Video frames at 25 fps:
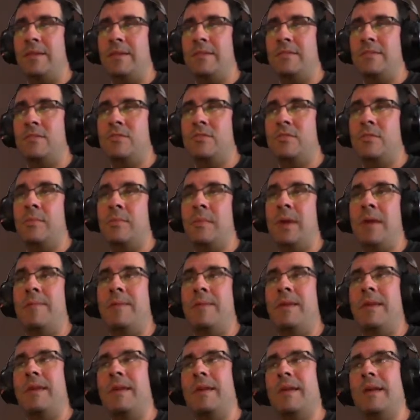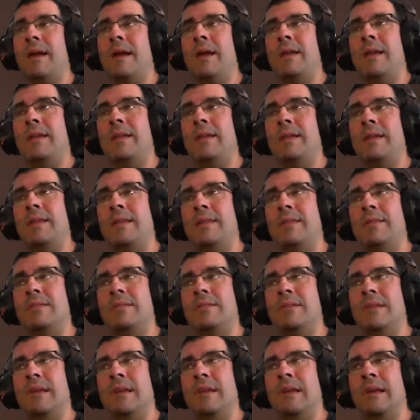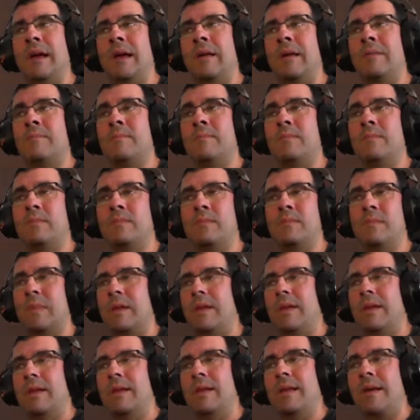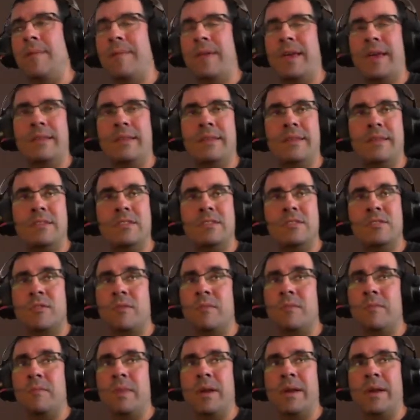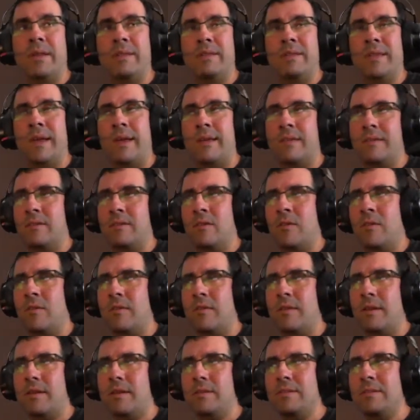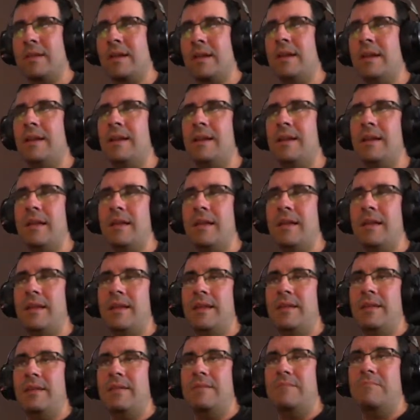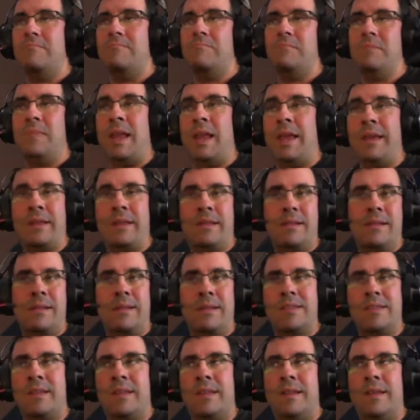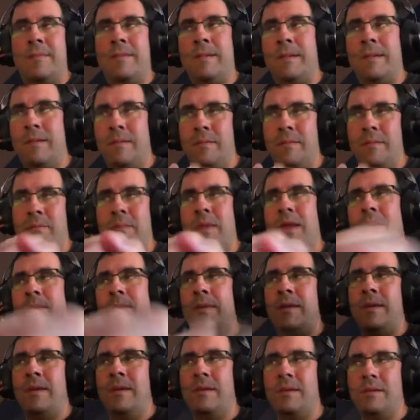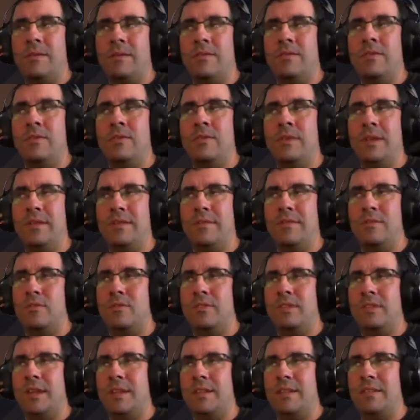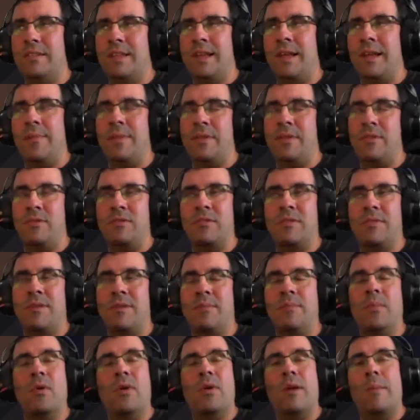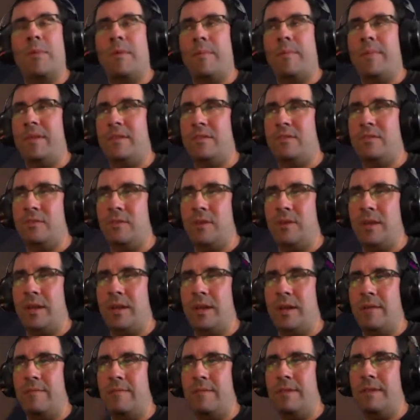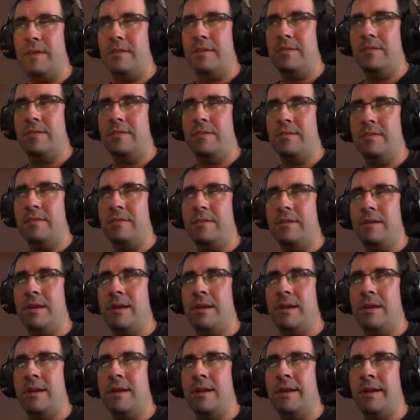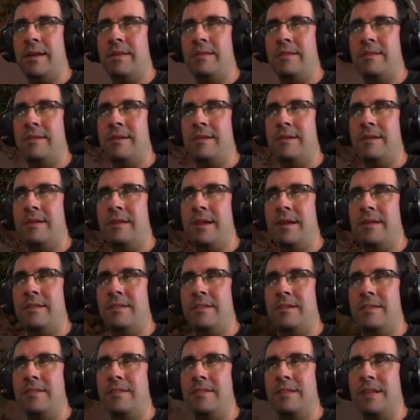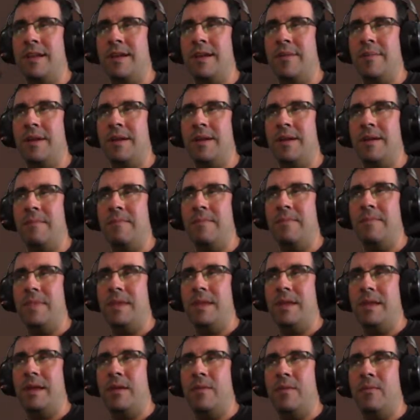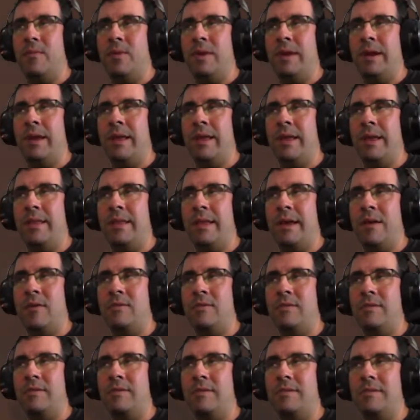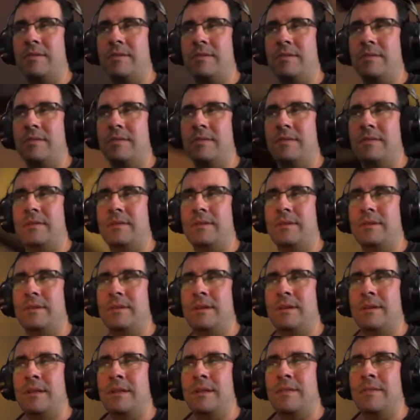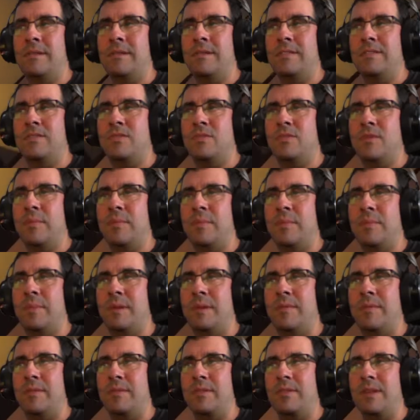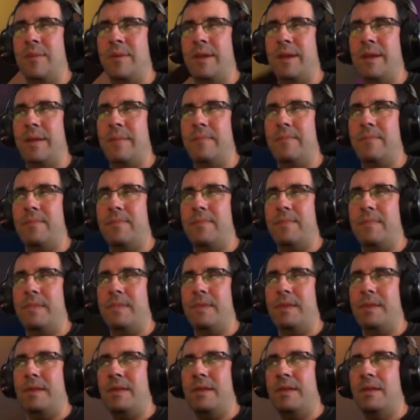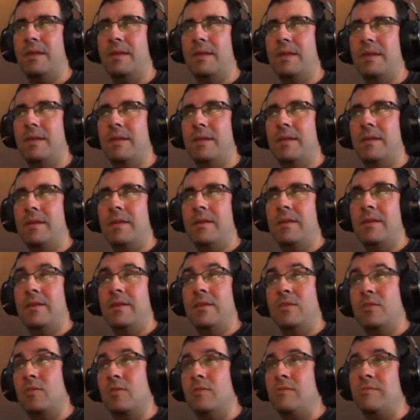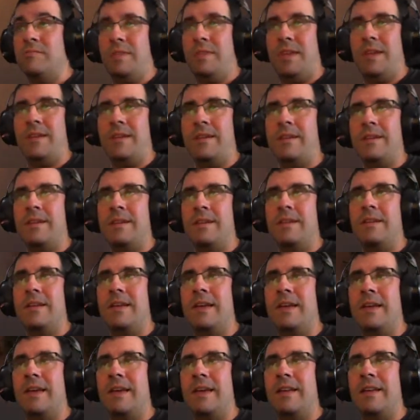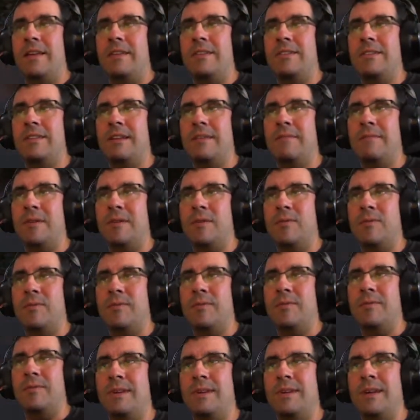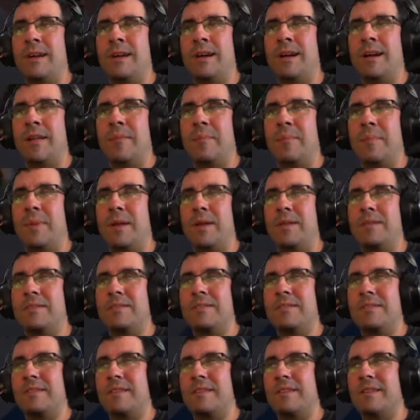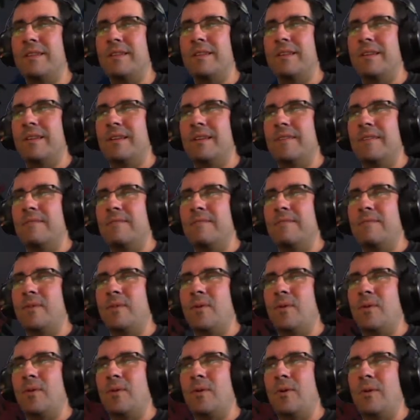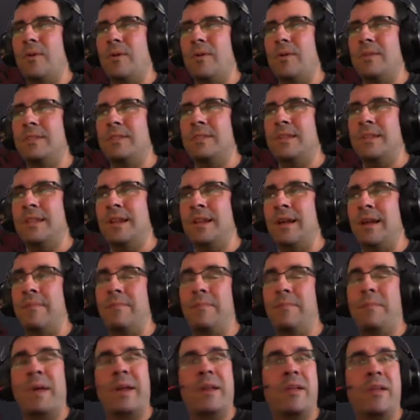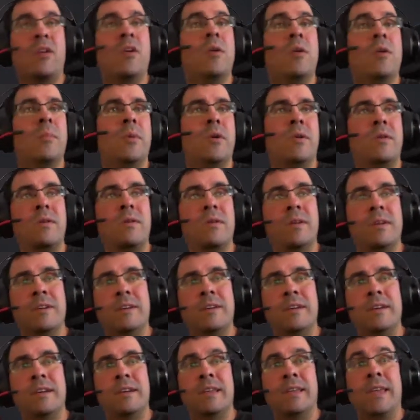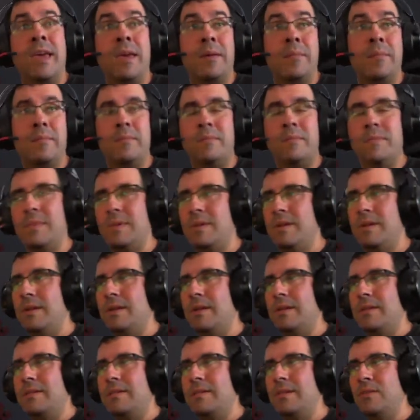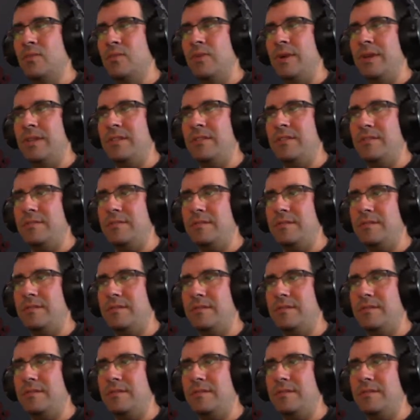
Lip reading: So maybe I'm navigating some very tight corners, and like in Resident Evil, maybe you need to change the camera to something more appropriate. So I have this, I can enter, I change the camera, and when I get out, it returns to the previous camera. So yeah, a few helpers for setting up very common game situations.